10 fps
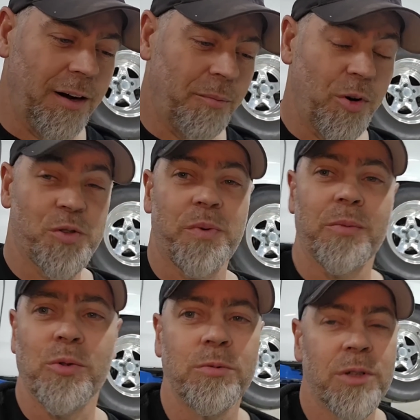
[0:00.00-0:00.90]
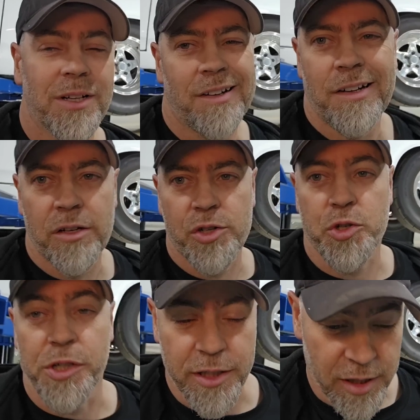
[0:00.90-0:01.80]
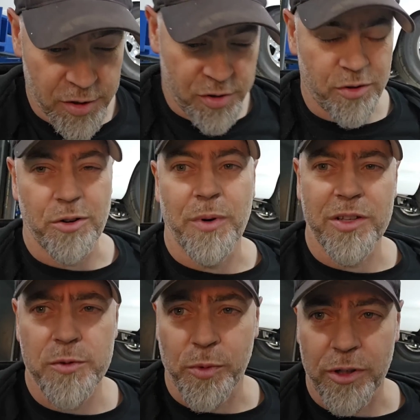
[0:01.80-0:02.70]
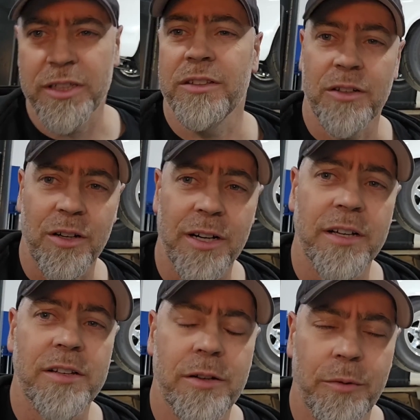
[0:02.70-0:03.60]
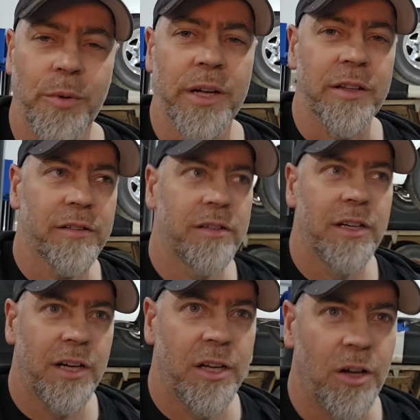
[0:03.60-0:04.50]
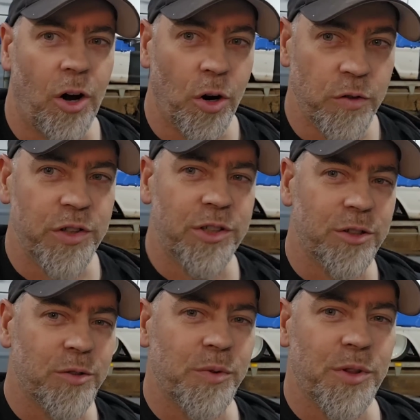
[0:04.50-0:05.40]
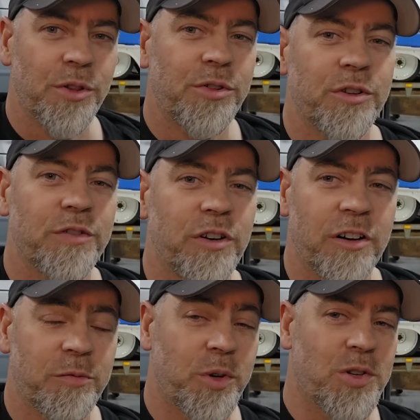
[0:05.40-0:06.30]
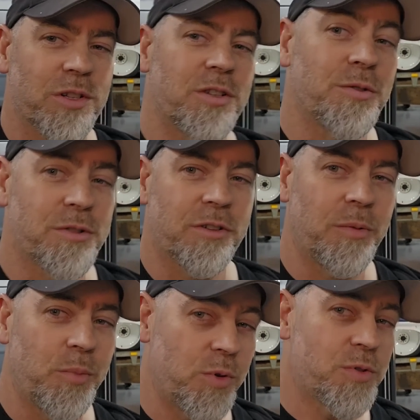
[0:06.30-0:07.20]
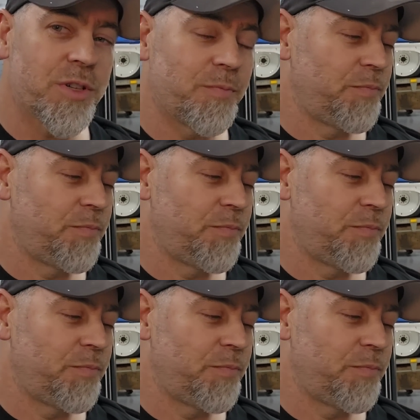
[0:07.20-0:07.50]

Most people, street cars, 31 spline. I went overkill with the 35 because I knew I was going to abuse it.